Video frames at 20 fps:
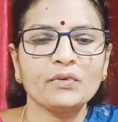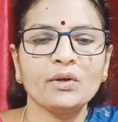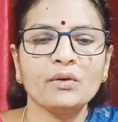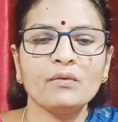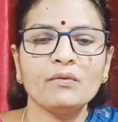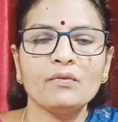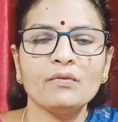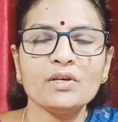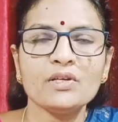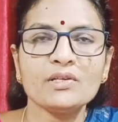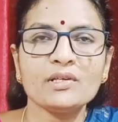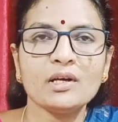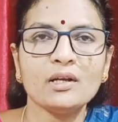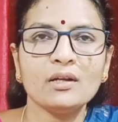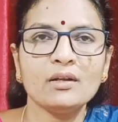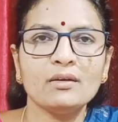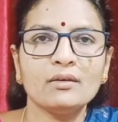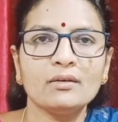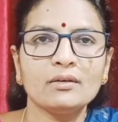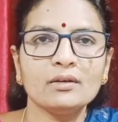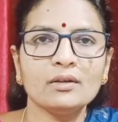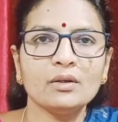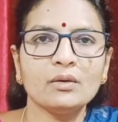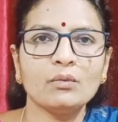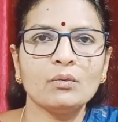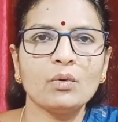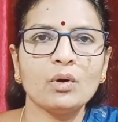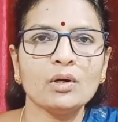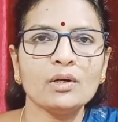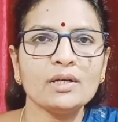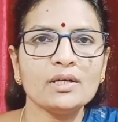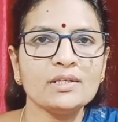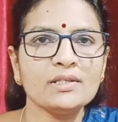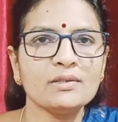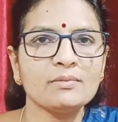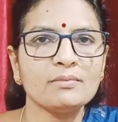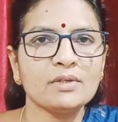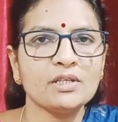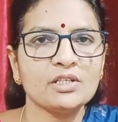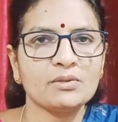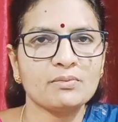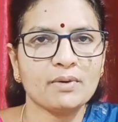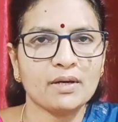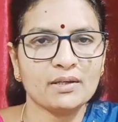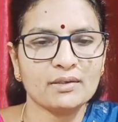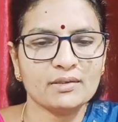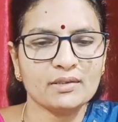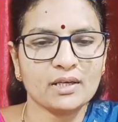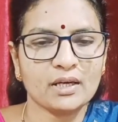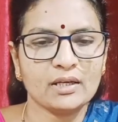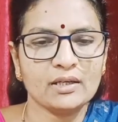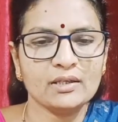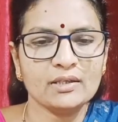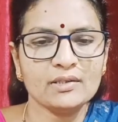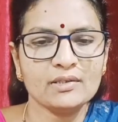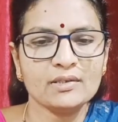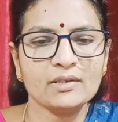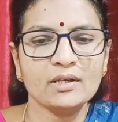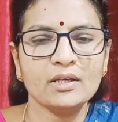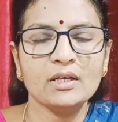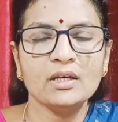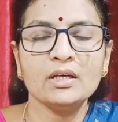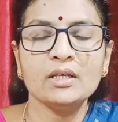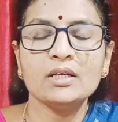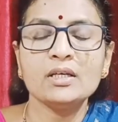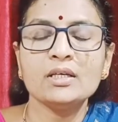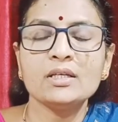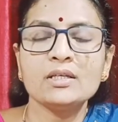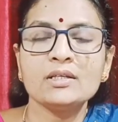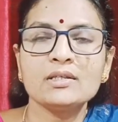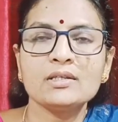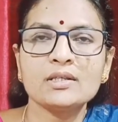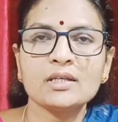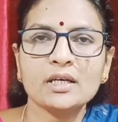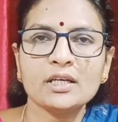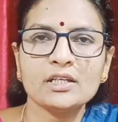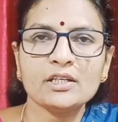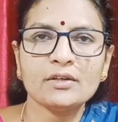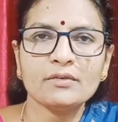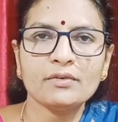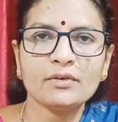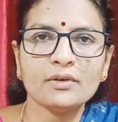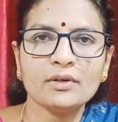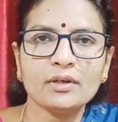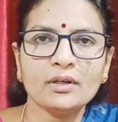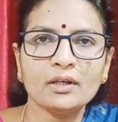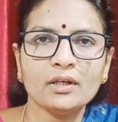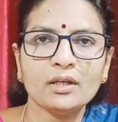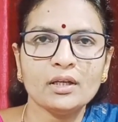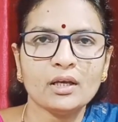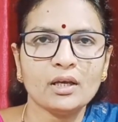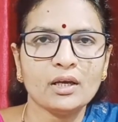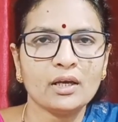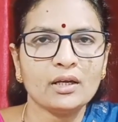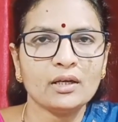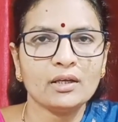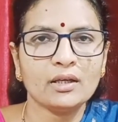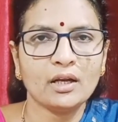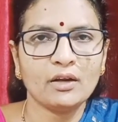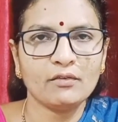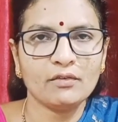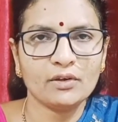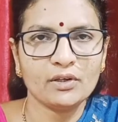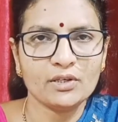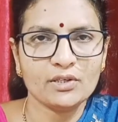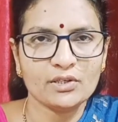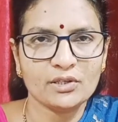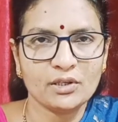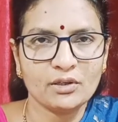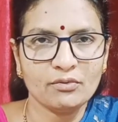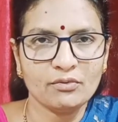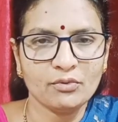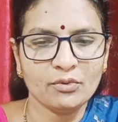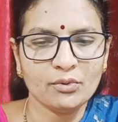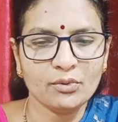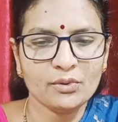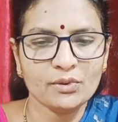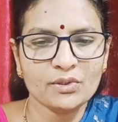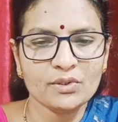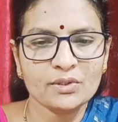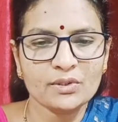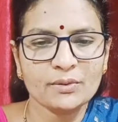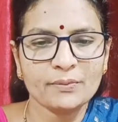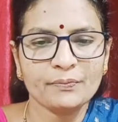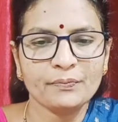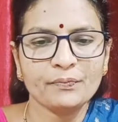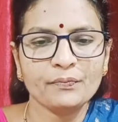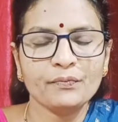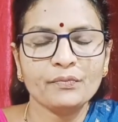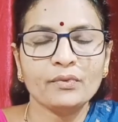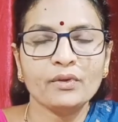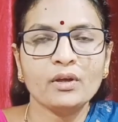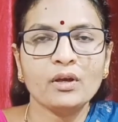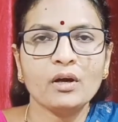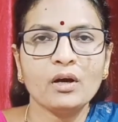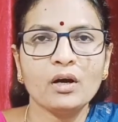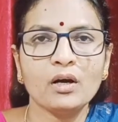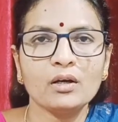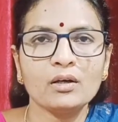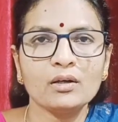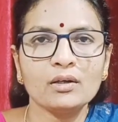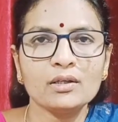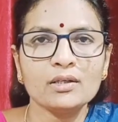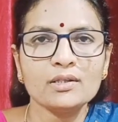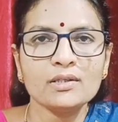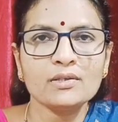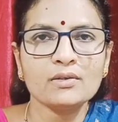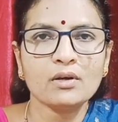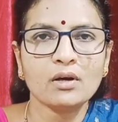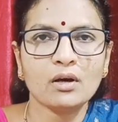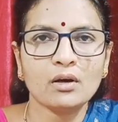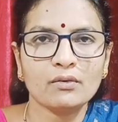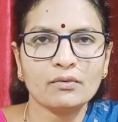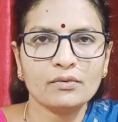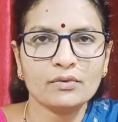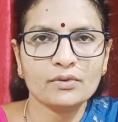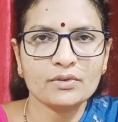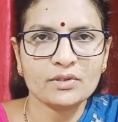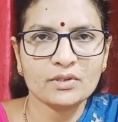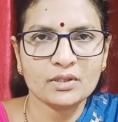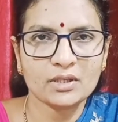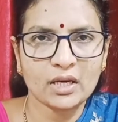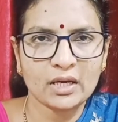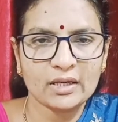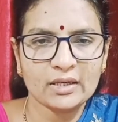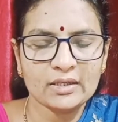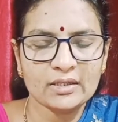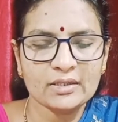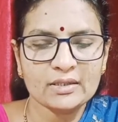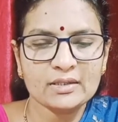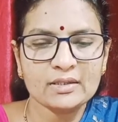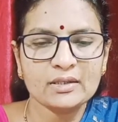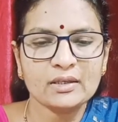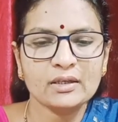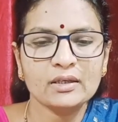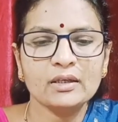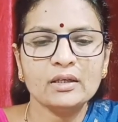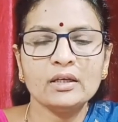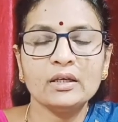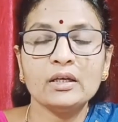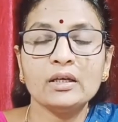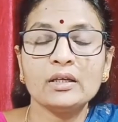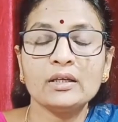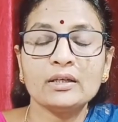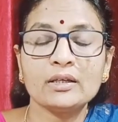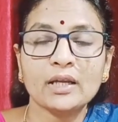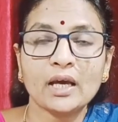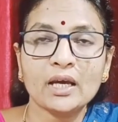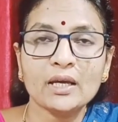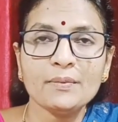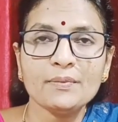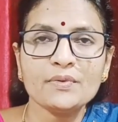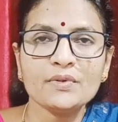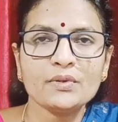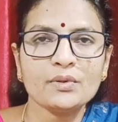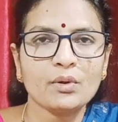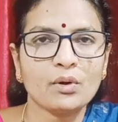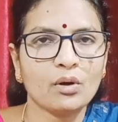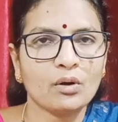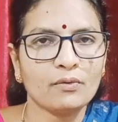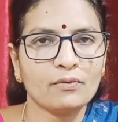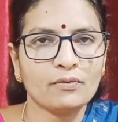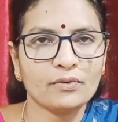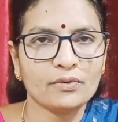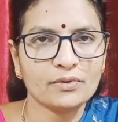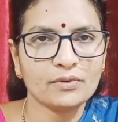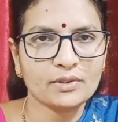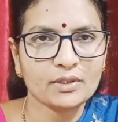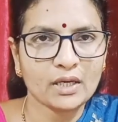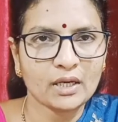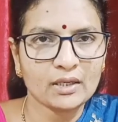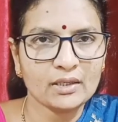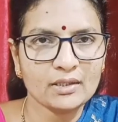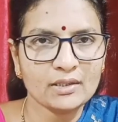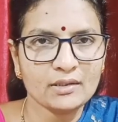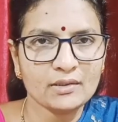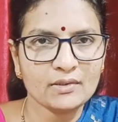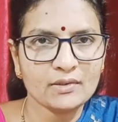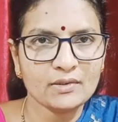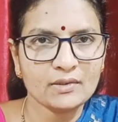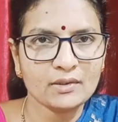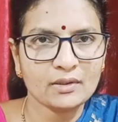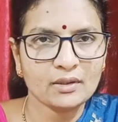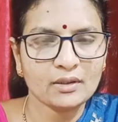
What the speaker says: We shall learn what is meant by tides, centrifugal and gravitational force, occurrence of tides, types of tides,